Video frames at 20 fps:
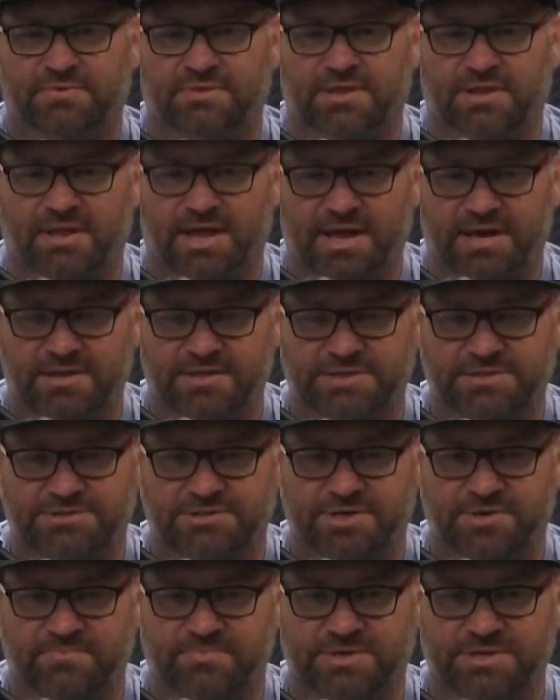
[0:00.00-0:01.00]
lot of these
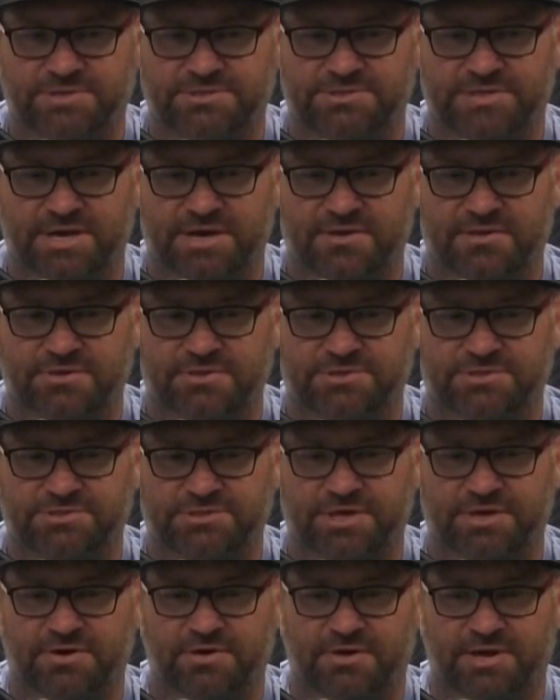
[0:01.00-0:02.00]
companies now, they're just
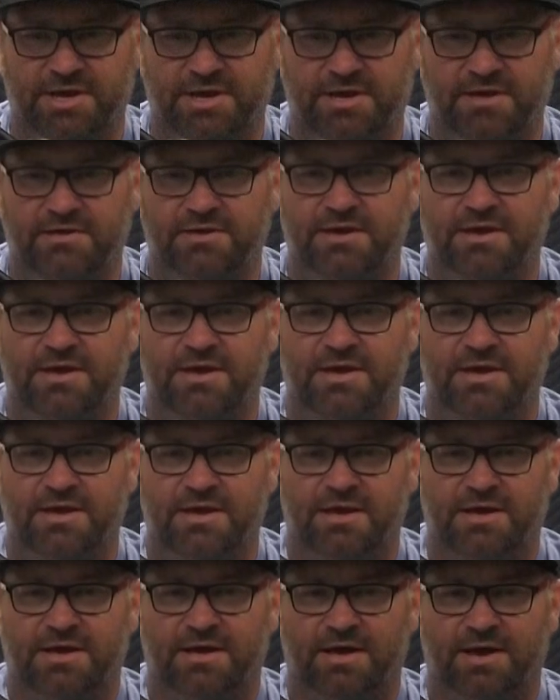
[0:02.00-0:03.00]
like, okay,
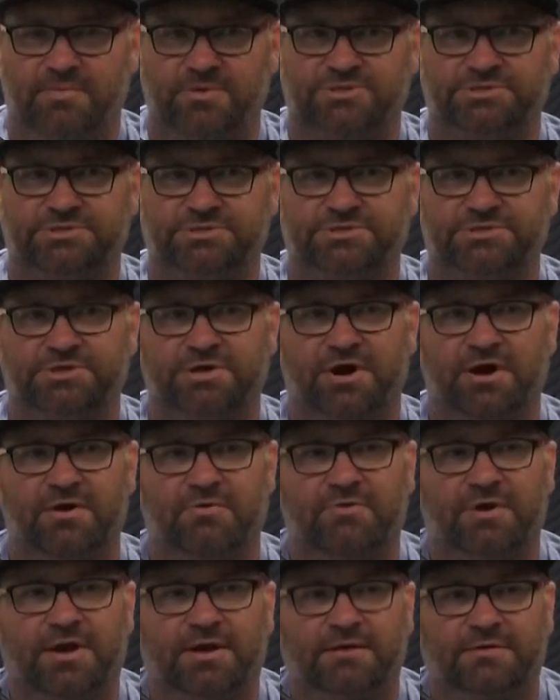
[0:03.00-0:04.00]
how much does the
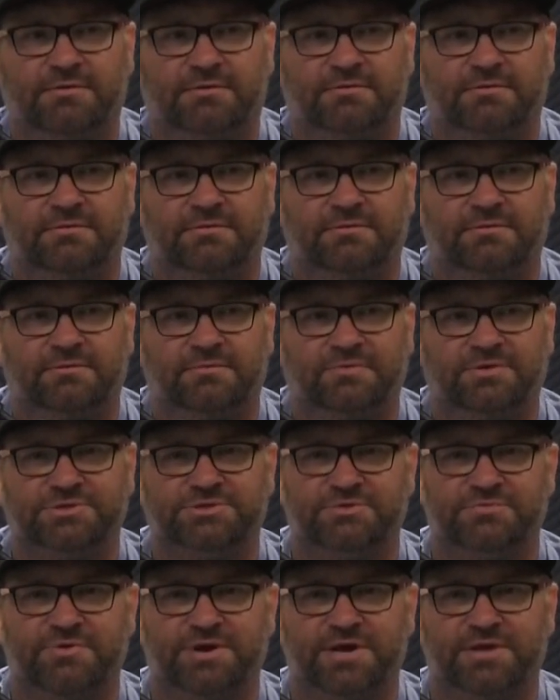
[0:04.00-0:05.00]
car weigh?
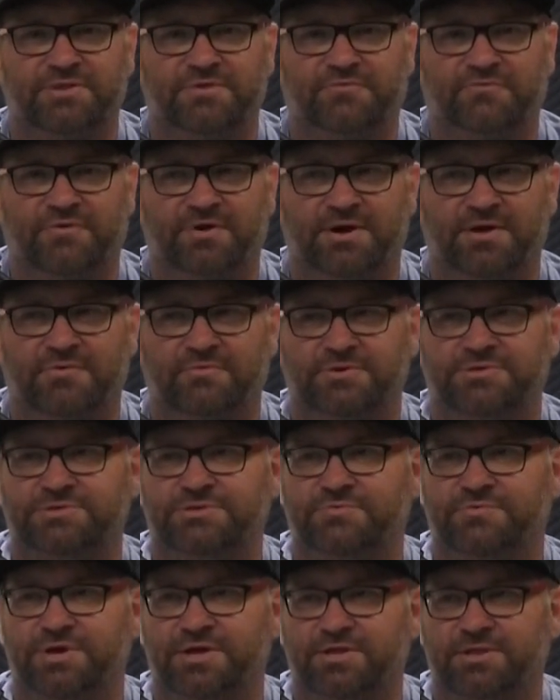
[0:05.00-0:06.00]
What's it weigh in the front? What's
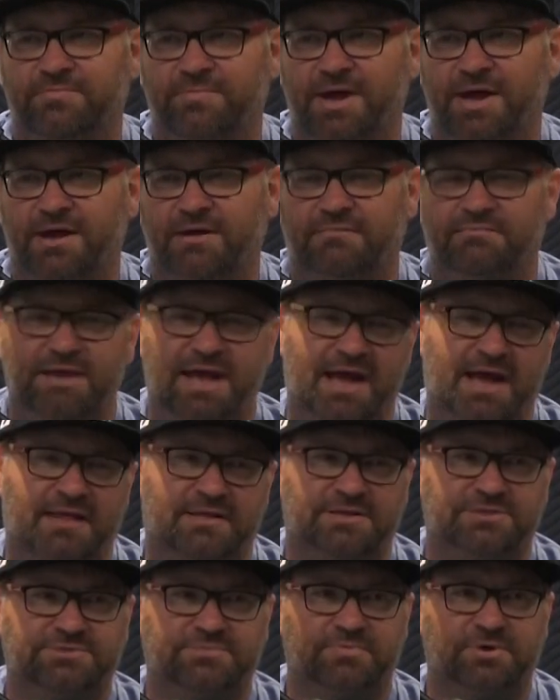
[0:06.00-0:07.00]
it weigh in the back?
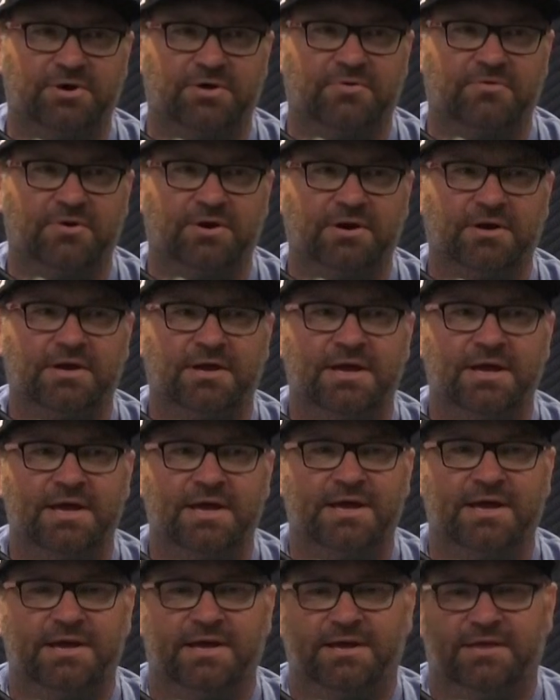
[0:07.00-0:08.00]
That spring will work.
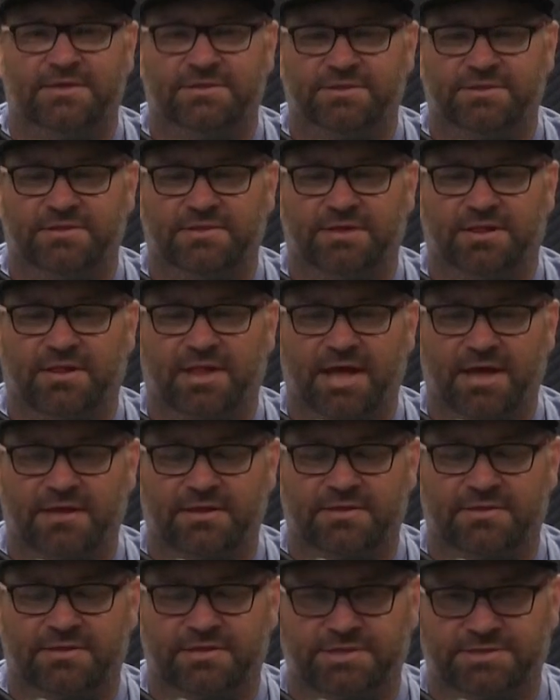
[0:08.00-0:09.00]

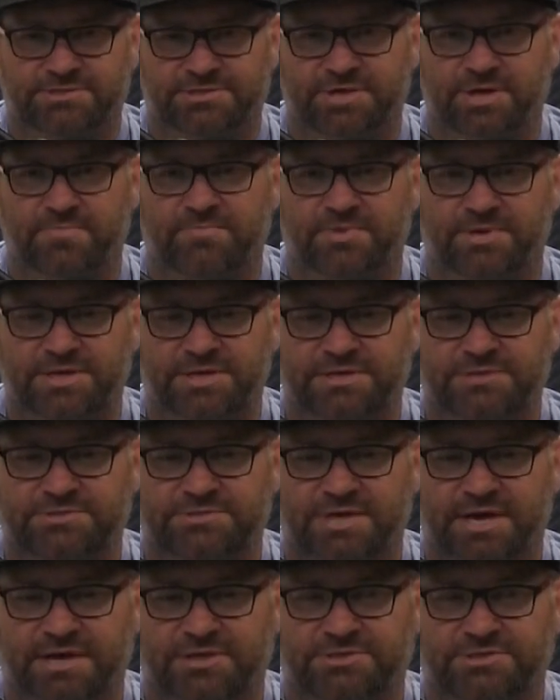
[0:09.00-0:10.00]
These
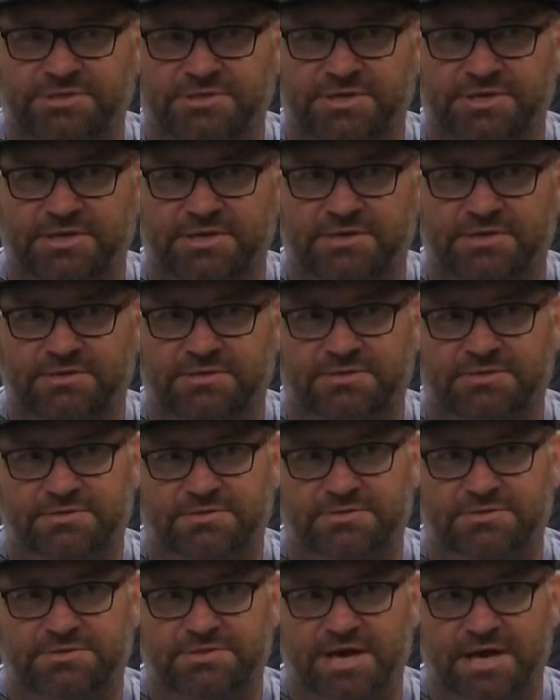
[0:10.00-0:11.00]
companies actually
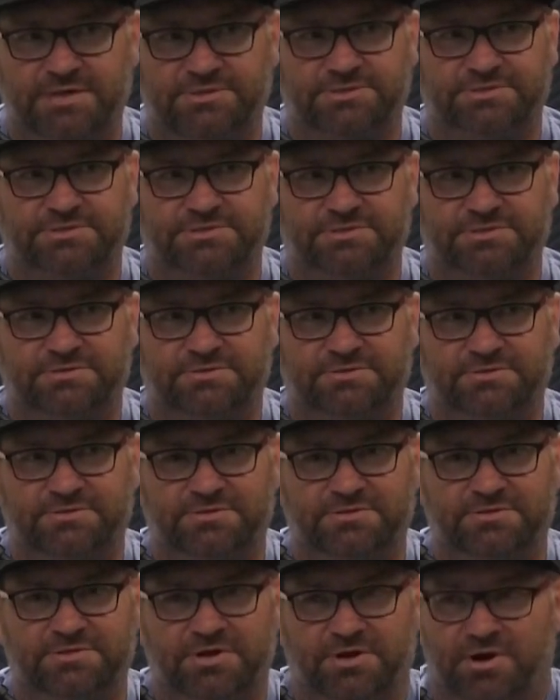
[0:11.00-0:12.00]
test
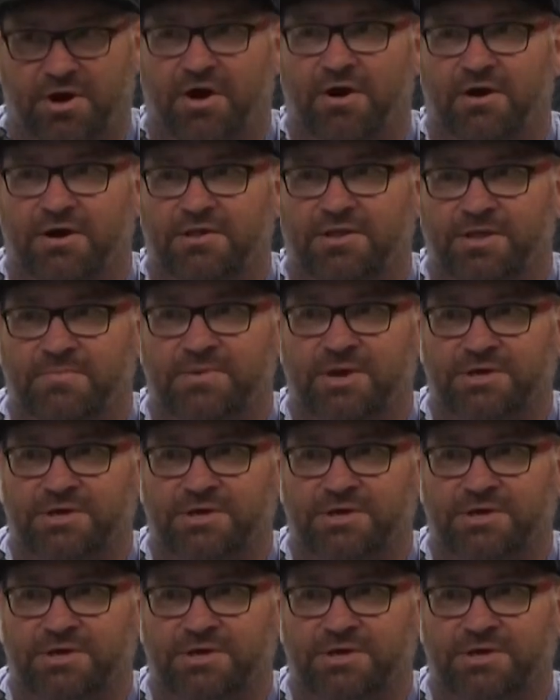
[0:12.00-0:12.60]
the car. They